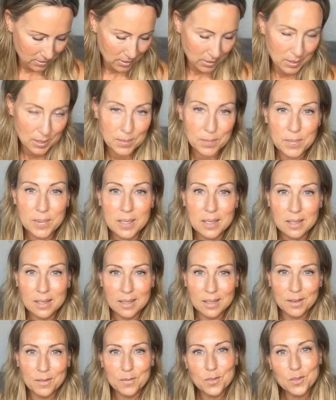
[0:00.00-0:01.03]
The beating
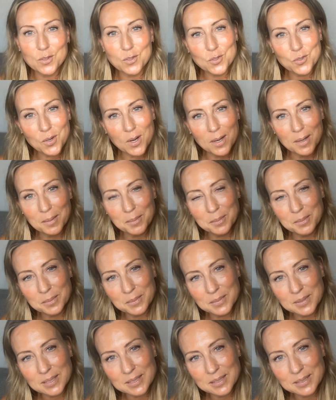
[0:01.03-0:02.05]
of the
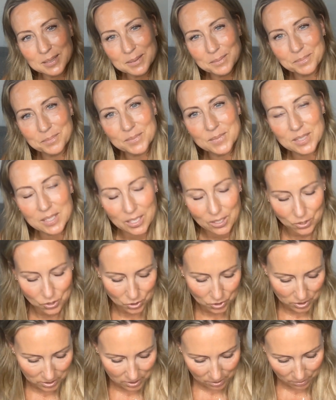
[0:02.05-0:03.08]
drums. Set
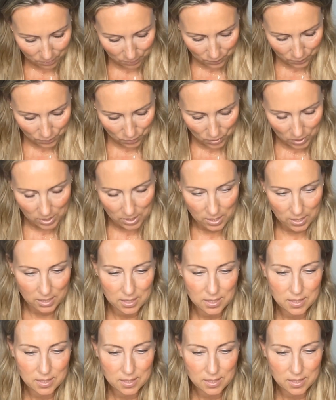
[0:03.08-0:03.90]
yourself free.